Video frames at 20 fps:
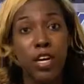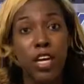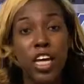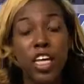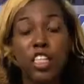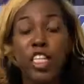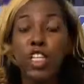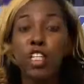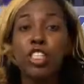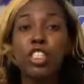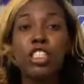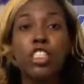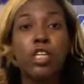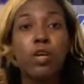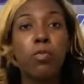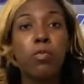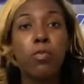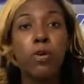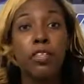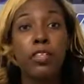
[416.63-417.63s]
There's
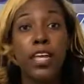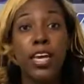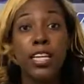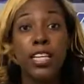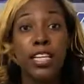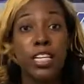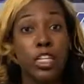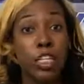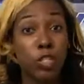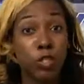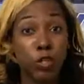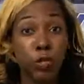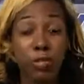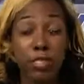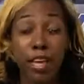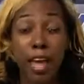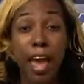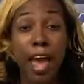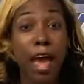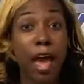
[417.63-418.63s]
someone that needs you to
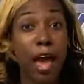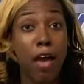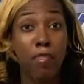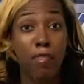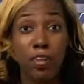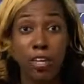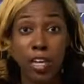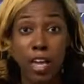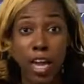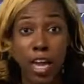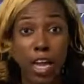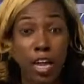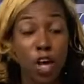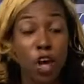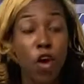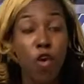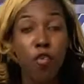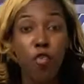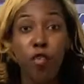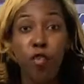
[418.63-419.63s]
advocate
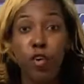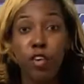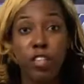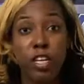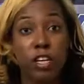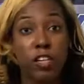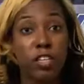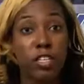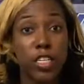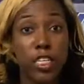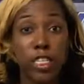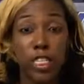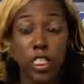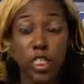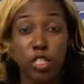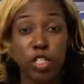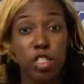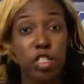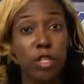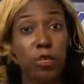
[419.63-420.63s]
for their needs.
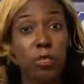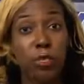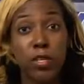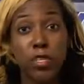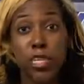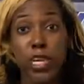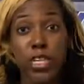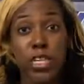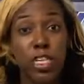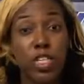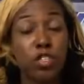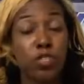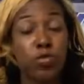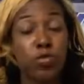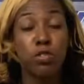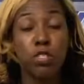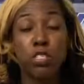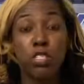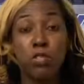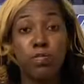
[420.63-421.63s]
There's someone that needs
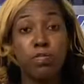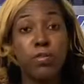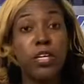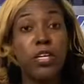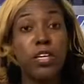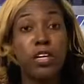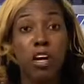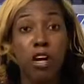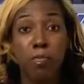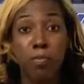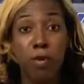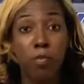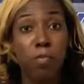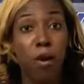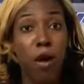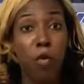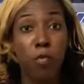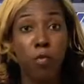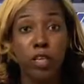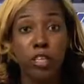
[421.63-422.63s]
speak up
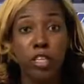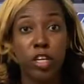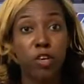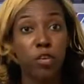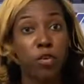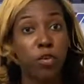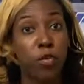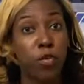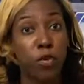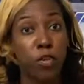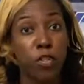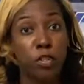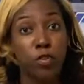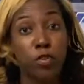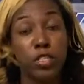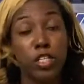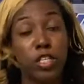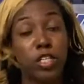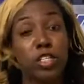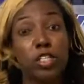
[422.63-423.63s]
about what they're going through.
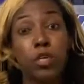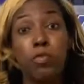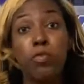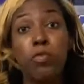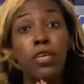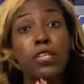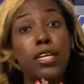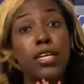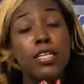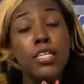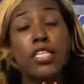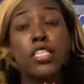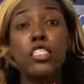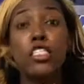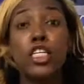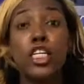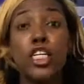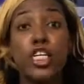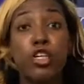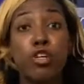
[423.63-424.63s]
There's someone that needs to
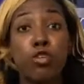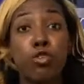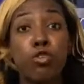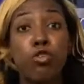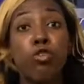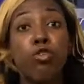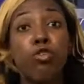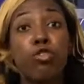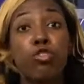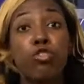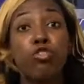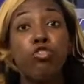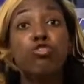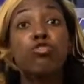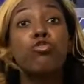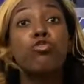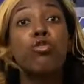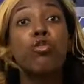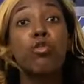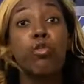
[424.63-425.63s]
hear your
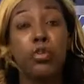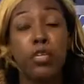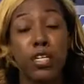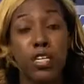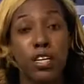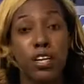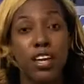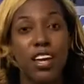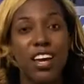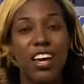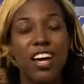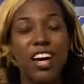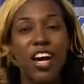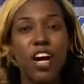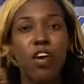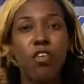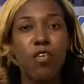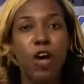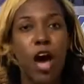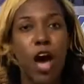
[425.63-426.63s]
story
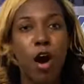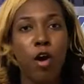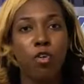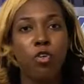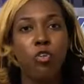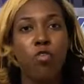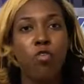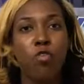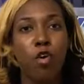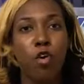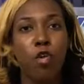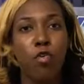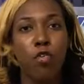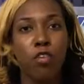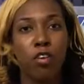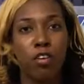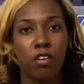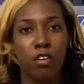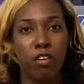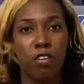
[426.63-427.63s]
of how you've
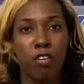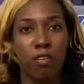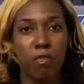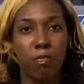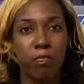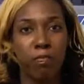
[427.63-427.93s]
overcome.